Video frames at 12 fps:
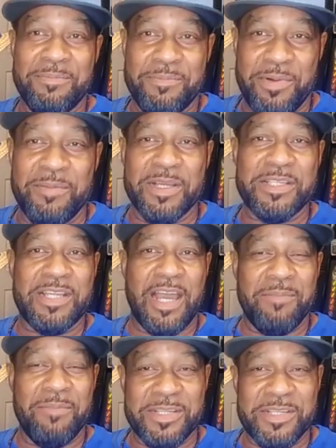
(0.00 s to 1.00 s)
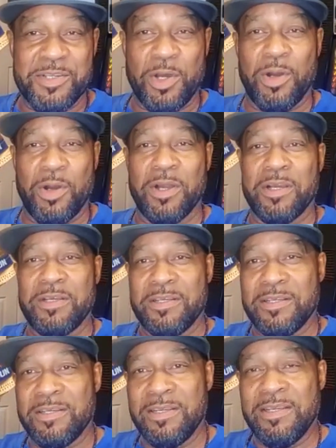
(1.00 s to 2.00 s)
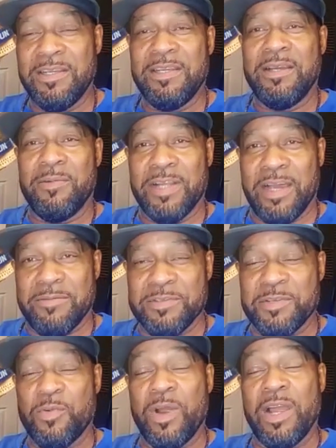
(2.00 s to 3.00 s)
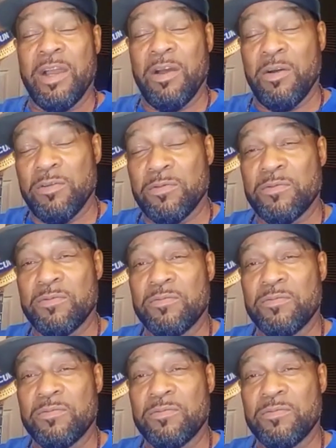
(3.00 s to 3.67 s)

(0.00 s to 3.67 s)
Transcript: pretty much got my start when I was around,